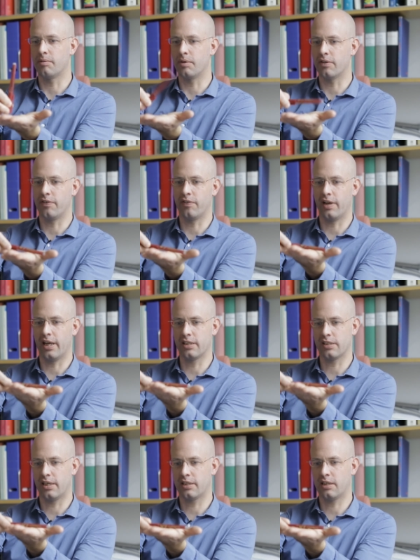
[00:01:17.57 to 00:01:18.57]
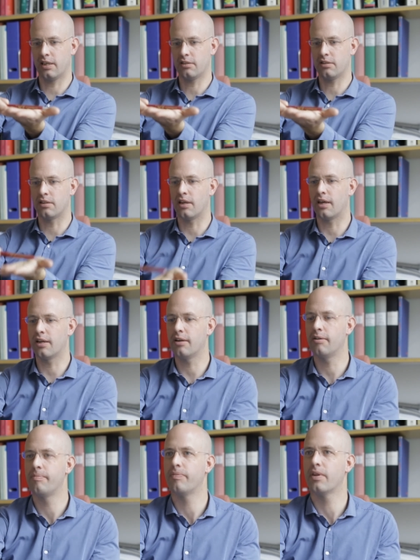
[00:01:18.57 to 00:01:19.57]
If it lands like that,
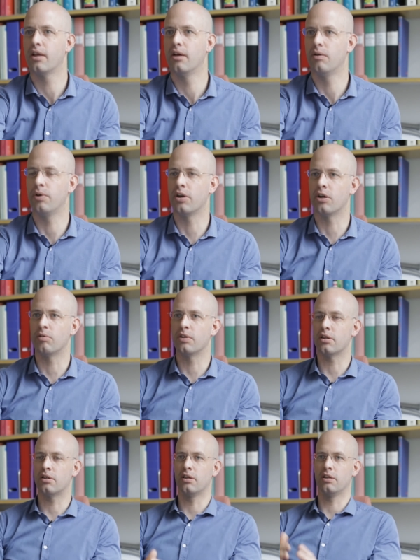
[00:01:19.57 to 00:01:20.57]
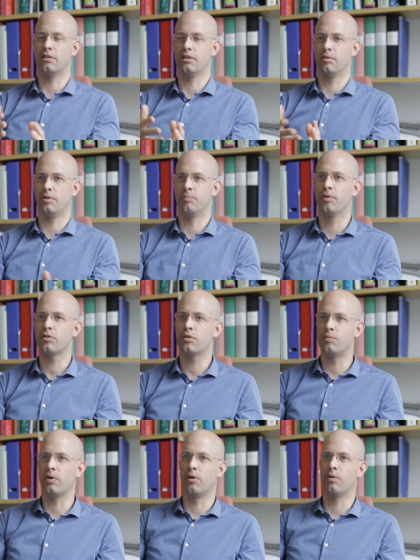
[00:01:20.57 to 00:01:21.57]
then we know that the
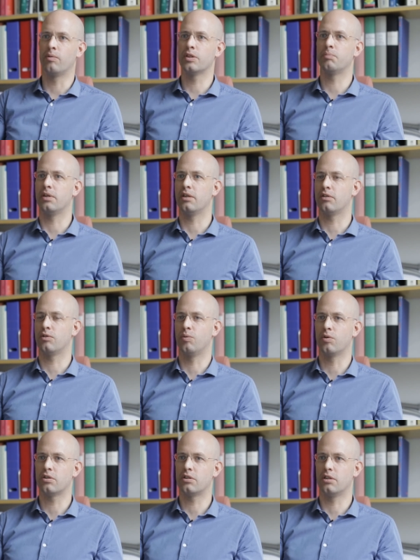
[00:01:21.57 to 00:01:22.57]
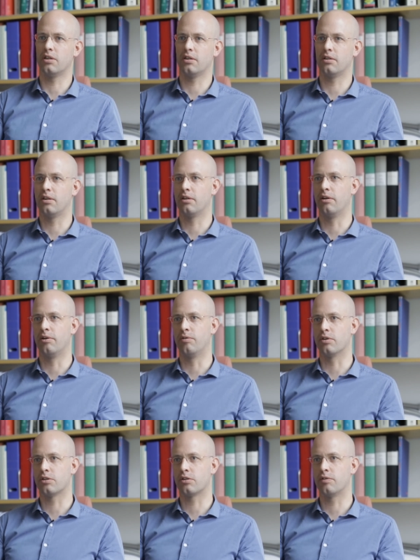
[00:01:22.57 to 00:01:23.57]
bottom will always be towards the
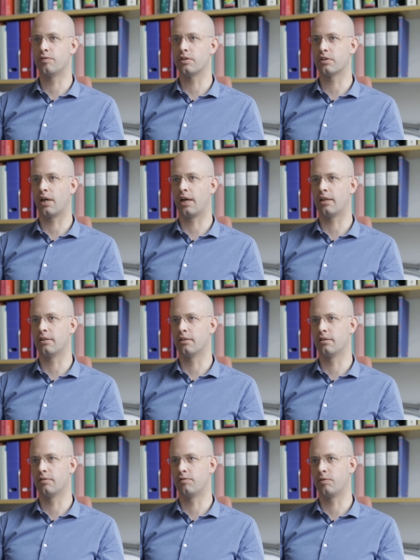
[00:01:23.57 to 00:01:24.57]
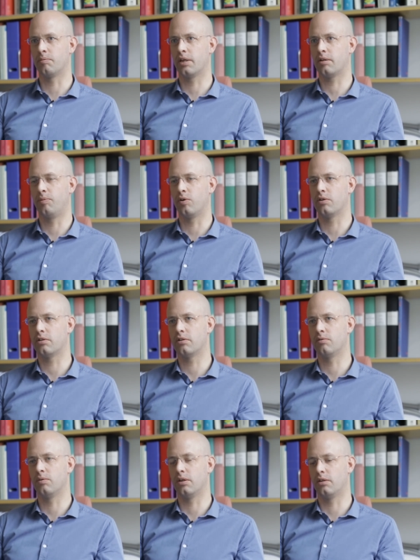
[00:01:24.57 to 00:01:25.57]
lunar surface, and from that point
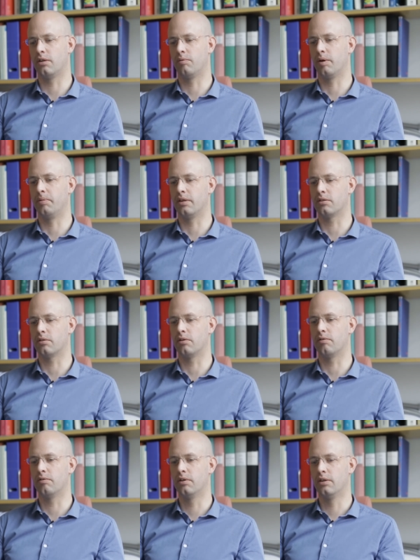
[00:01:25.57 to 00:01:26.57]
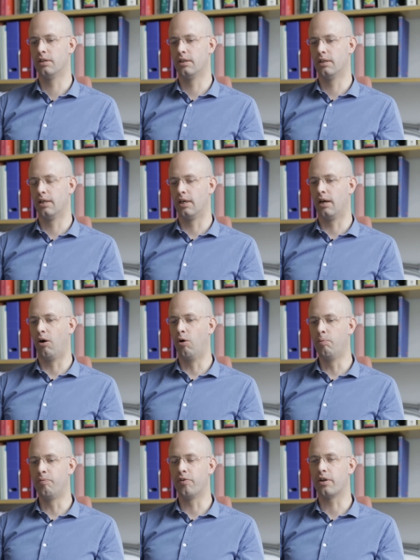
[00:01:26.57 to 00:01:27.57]
there will be sort of
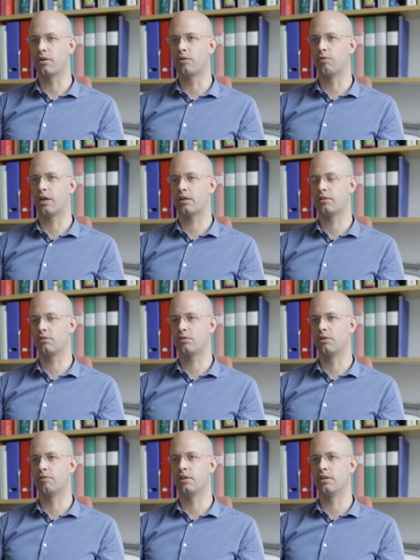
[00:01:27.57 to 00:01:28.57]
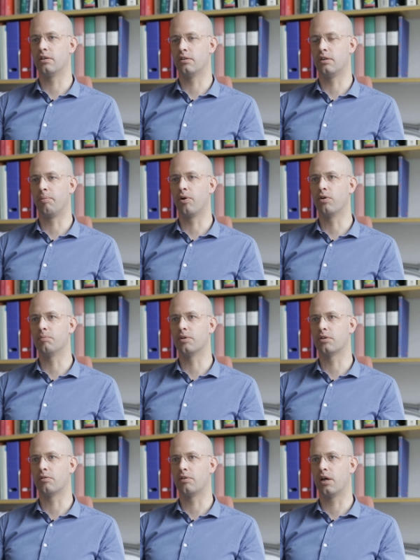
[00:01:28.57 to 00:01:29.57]
hopefully correct sort of a
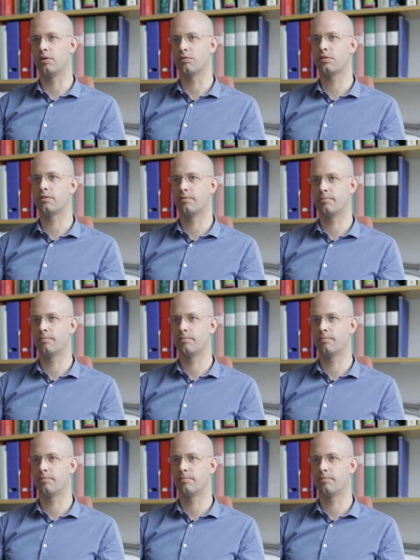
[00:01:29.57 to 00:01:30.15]
deployment of the house.